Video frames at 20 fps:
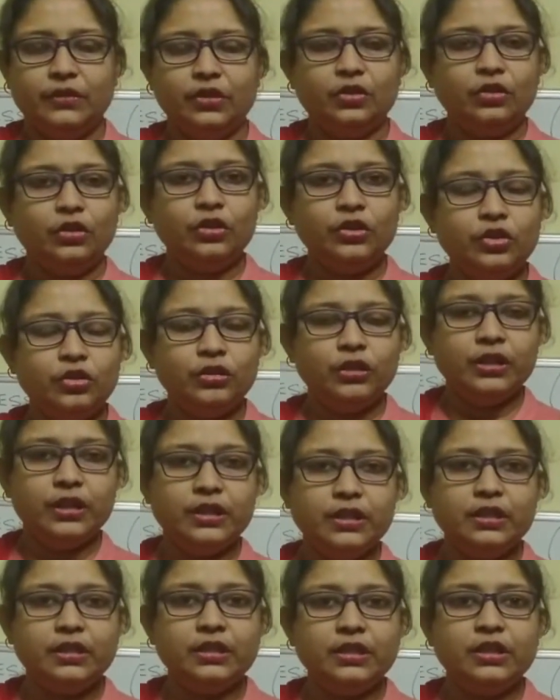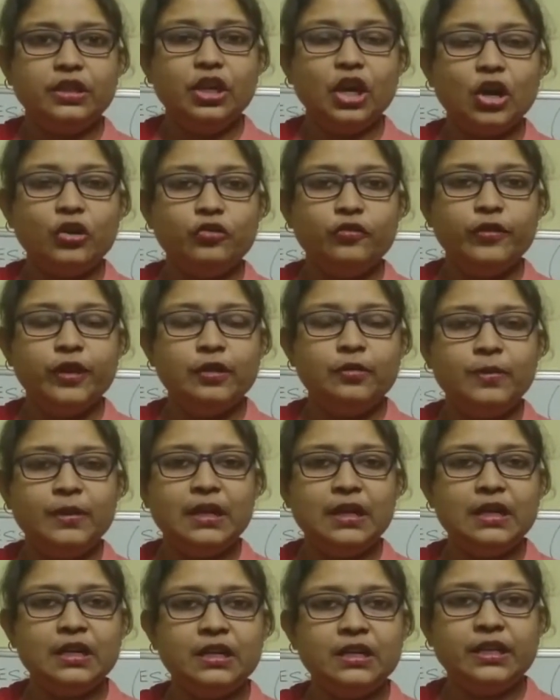So students, now we will
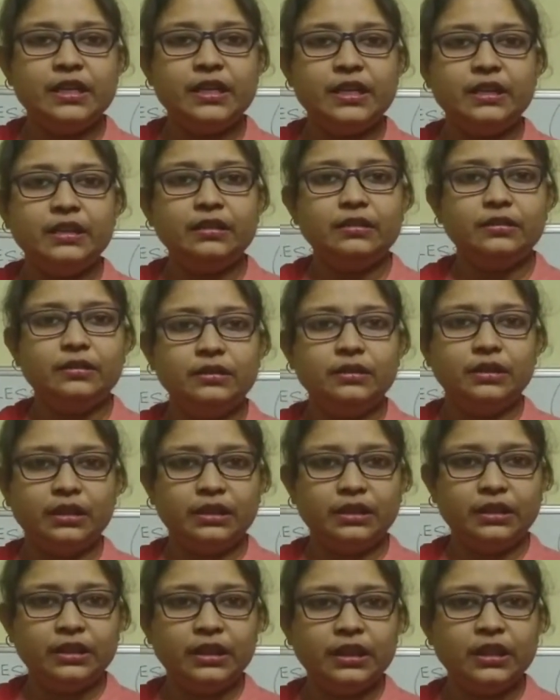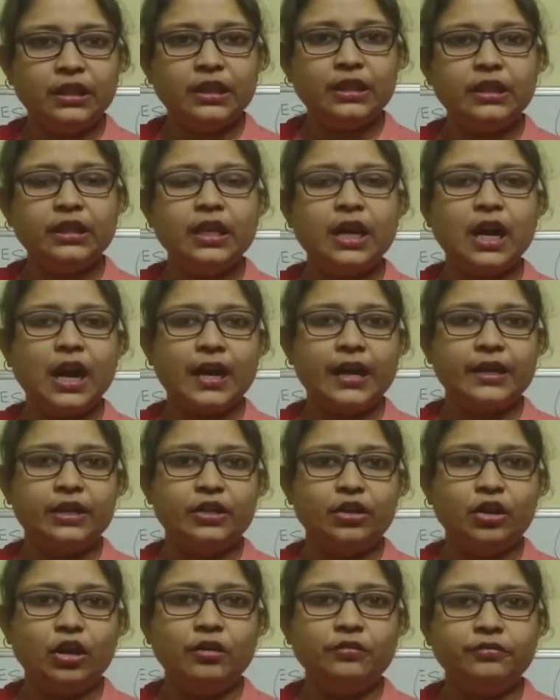be learning the third
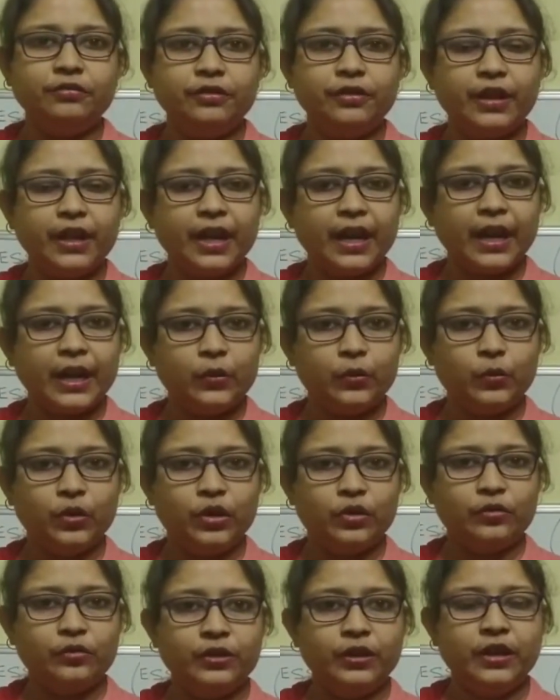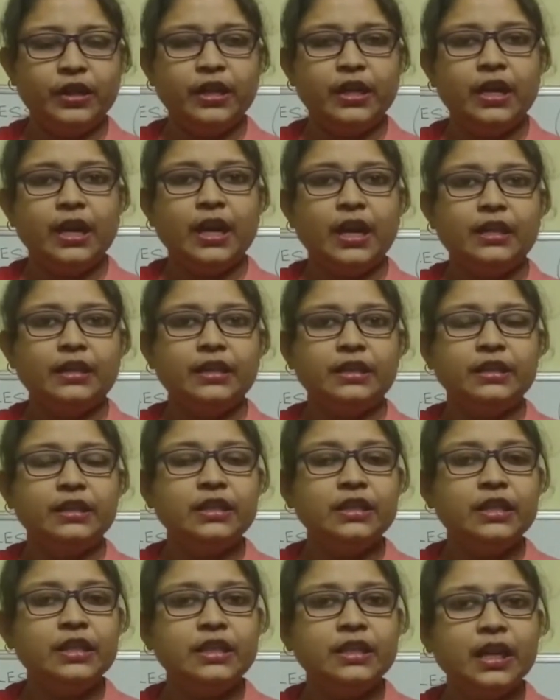kind of adverb. And the
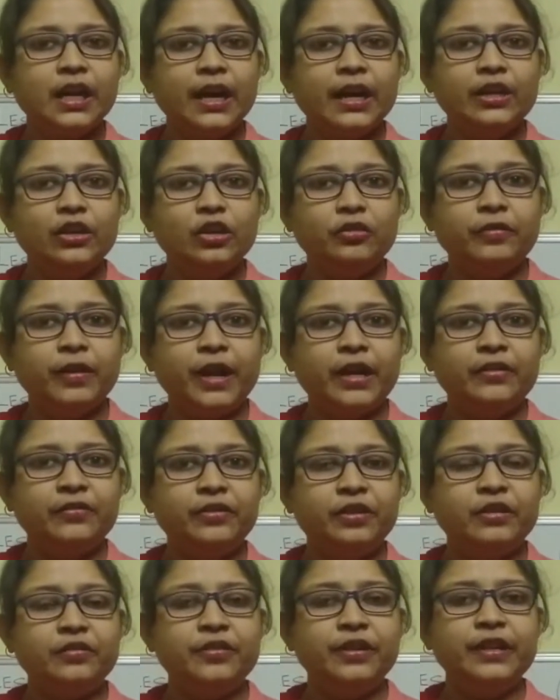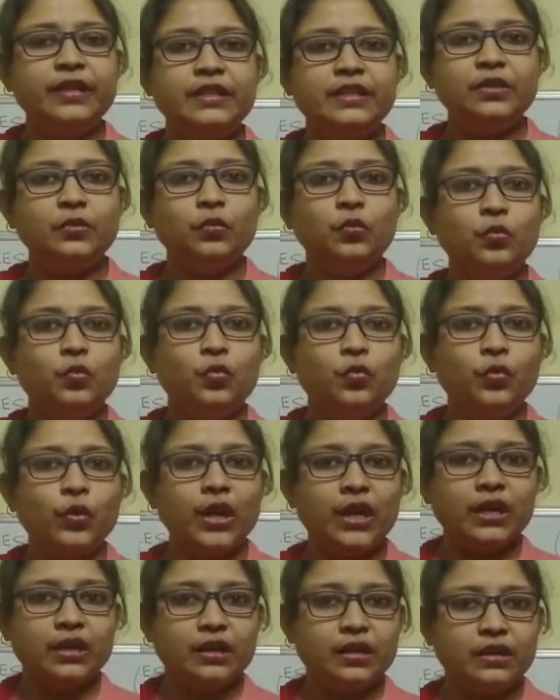third kind of adverb is
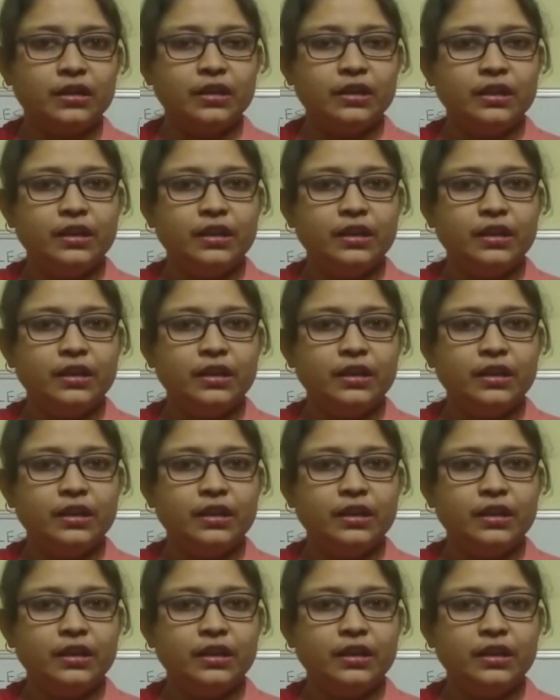where.